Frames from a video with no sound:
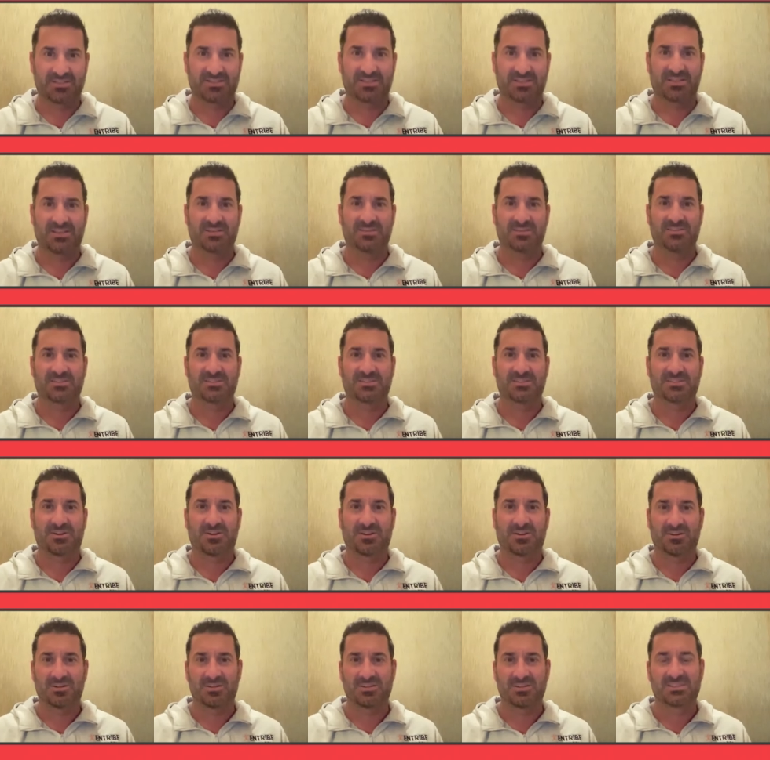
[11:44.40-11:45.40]
can
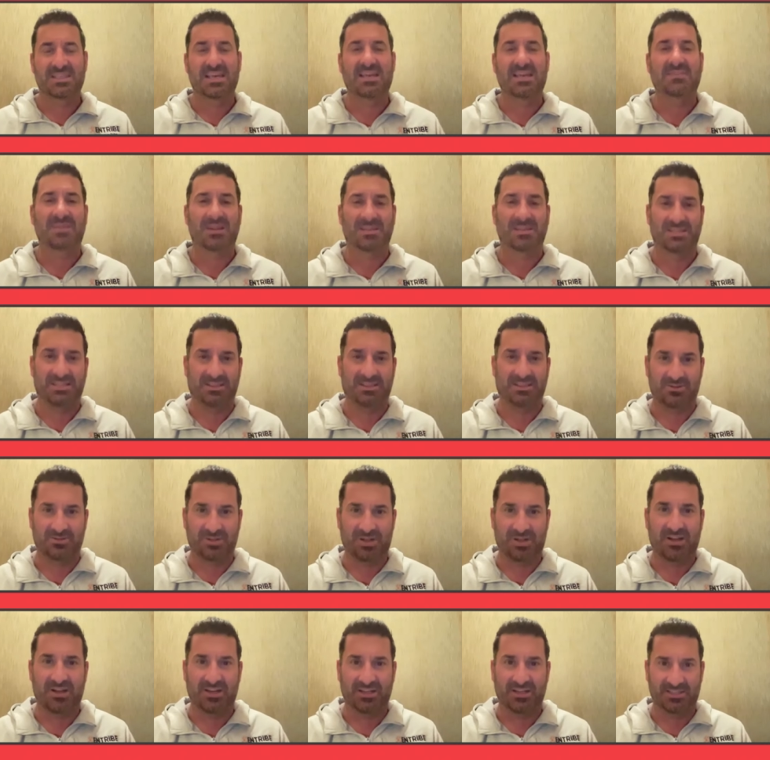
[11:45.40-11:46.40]
start segmenting those
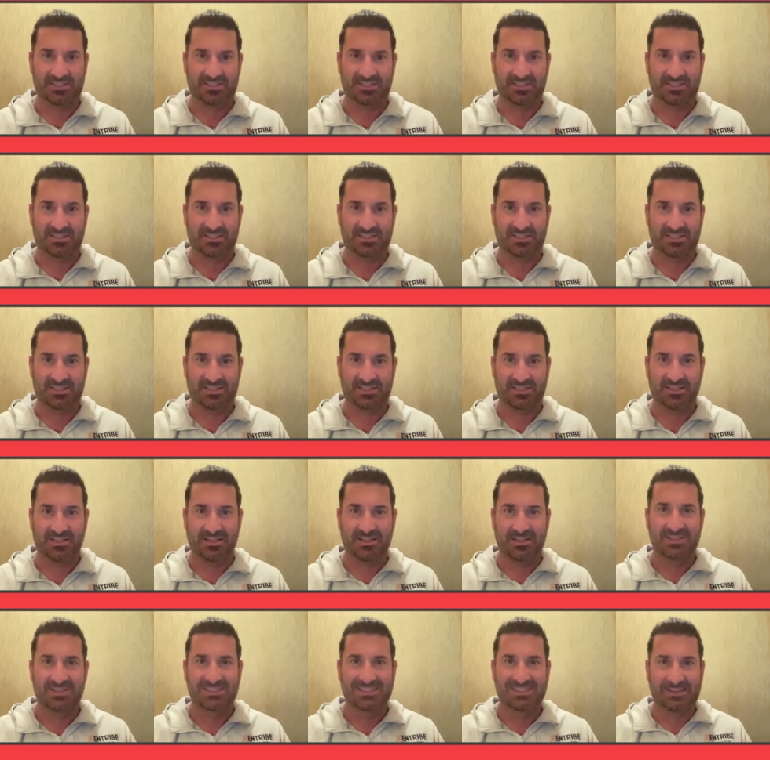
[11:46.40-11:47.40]
audiences into
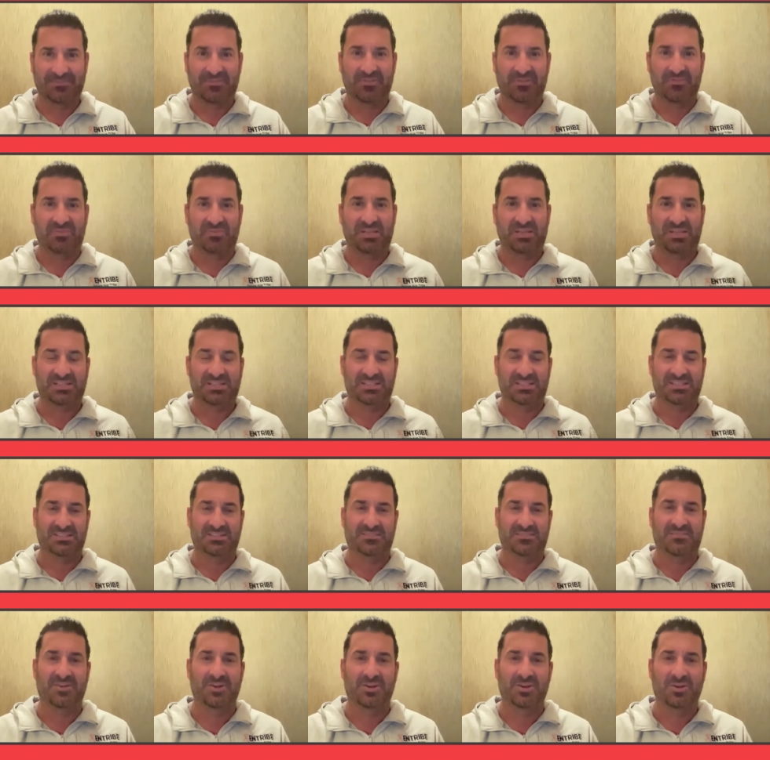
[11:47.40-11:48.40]
different pieces
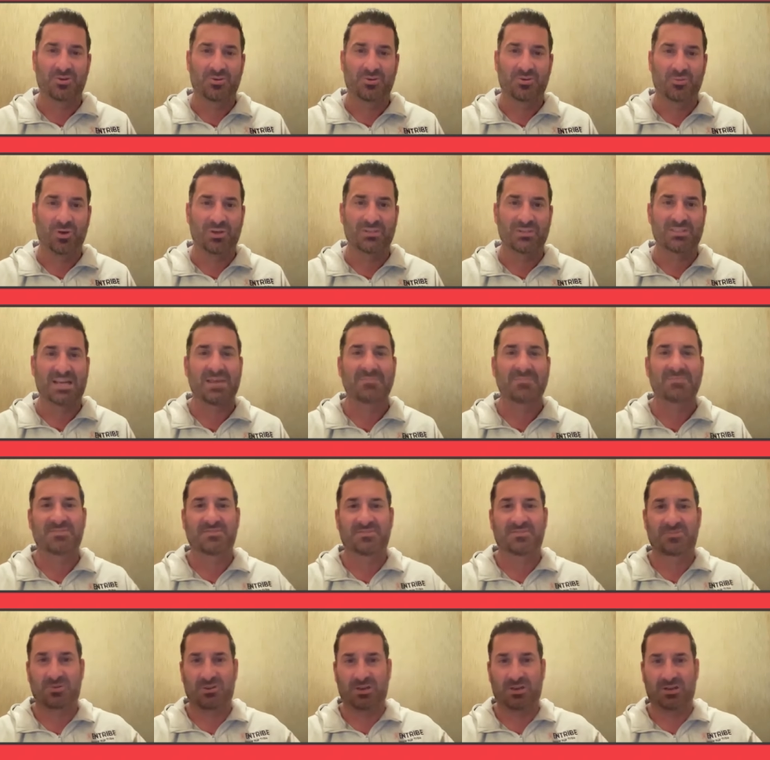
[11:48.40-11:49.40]
of what types
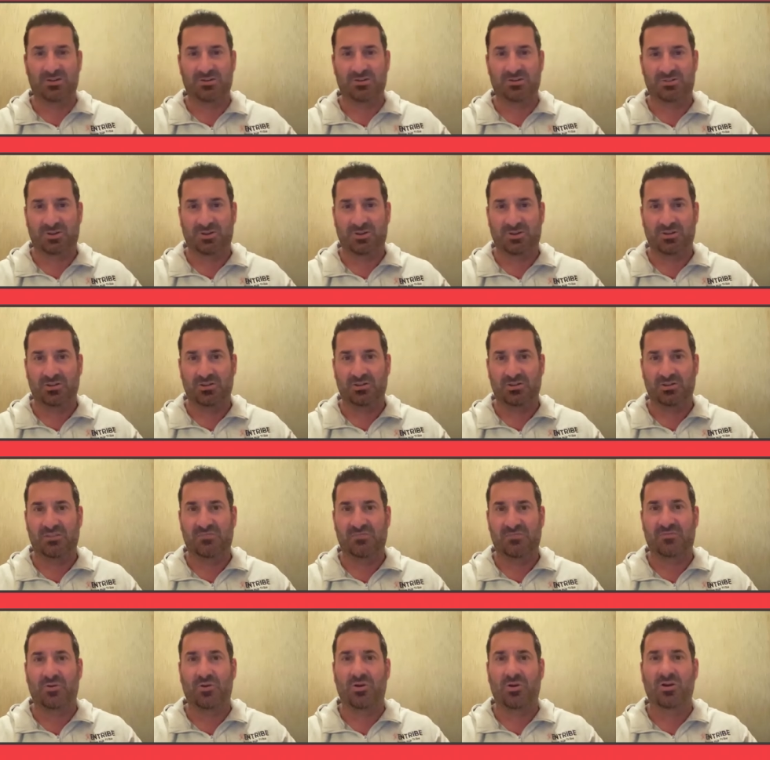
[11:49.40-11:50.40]
of creators are you looking
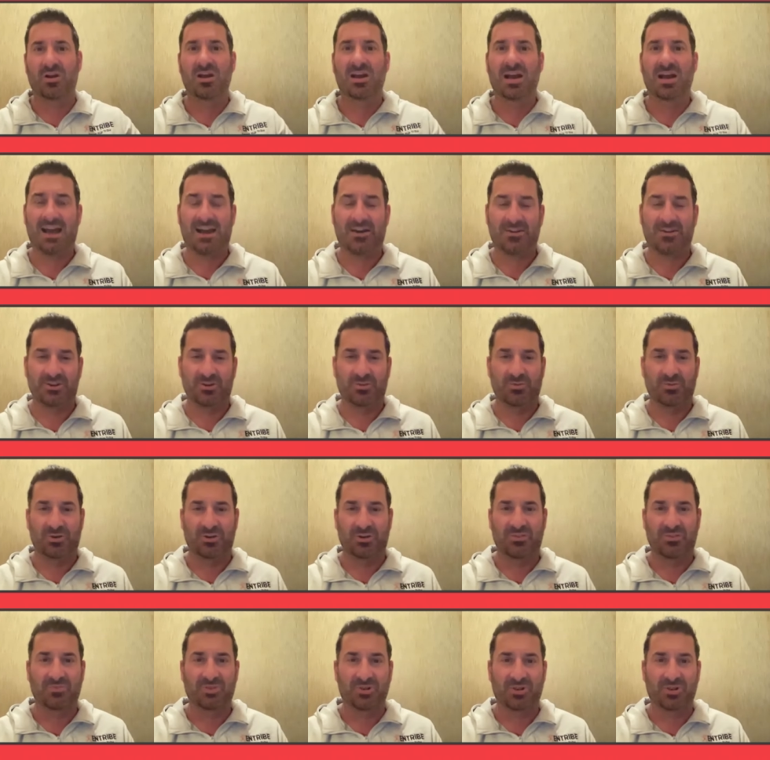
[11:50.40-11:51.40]
for how do you want
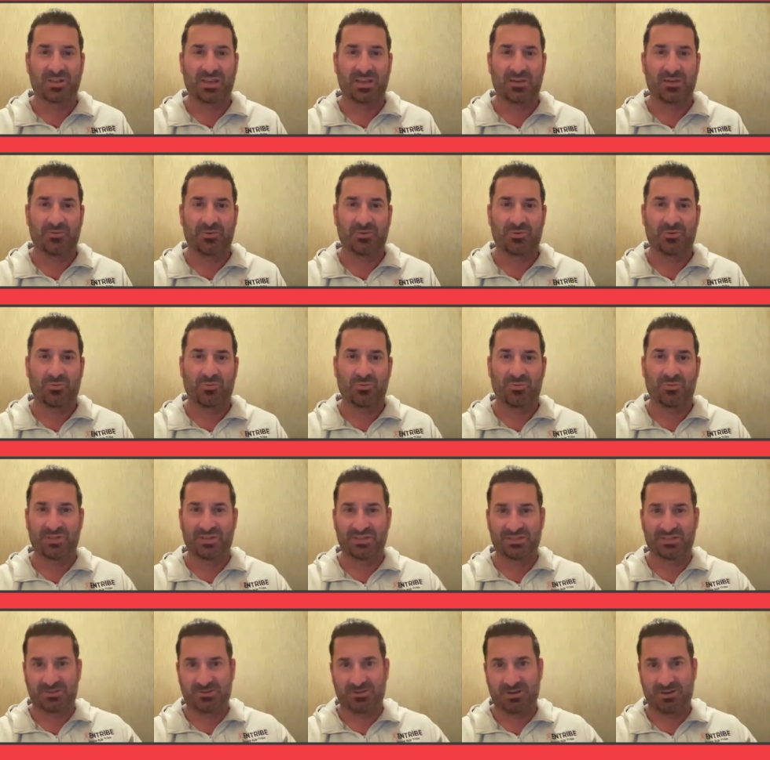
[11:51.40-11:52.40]
to communicate with
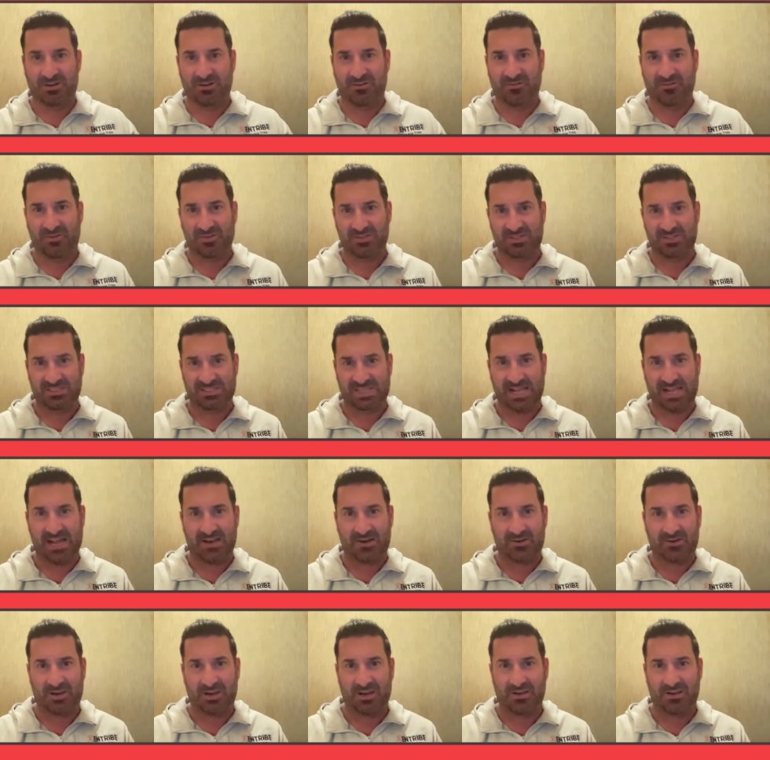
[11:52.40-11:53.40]
this creator versus that
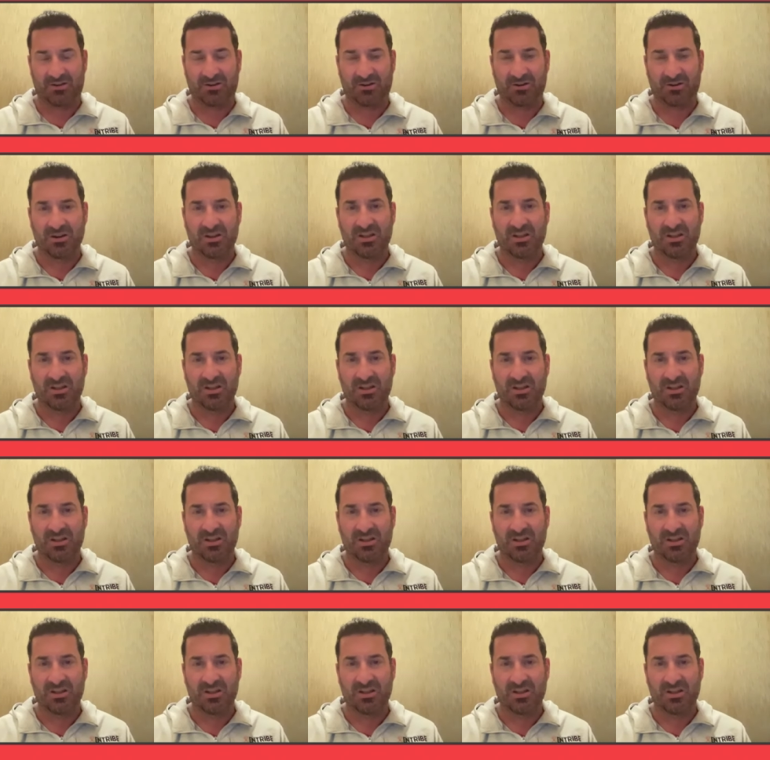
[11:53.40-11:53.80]
creator